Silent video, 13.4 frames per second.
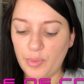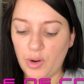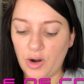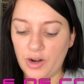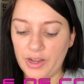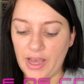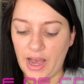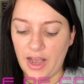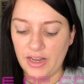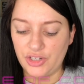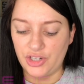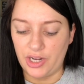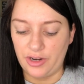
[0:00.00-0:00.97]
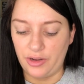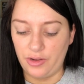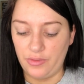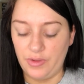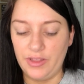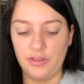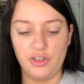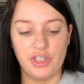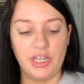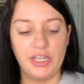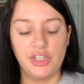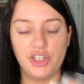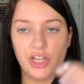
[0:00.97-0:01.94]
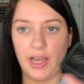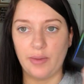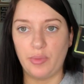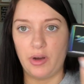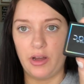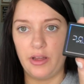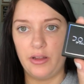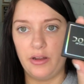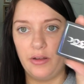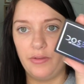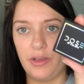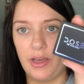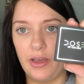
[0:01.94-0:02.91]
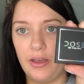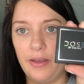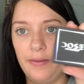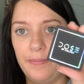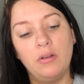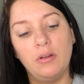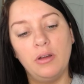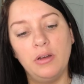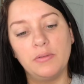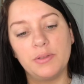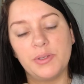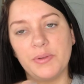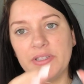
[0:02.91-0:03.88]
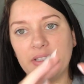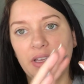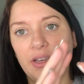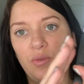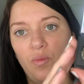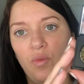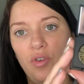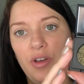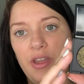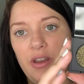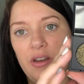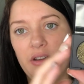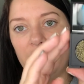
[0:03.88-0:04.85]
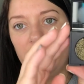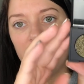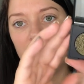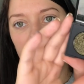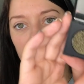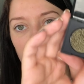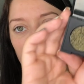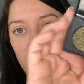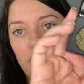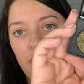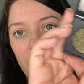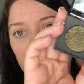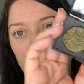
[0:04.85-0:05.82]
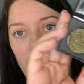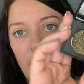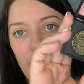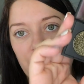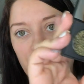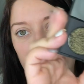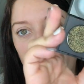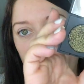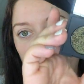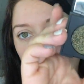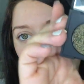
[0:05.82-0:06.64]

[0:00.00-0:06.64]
Party eyeshadow in the shade Jackpot. Okay. Oh, so it's like one single little eyeshadow.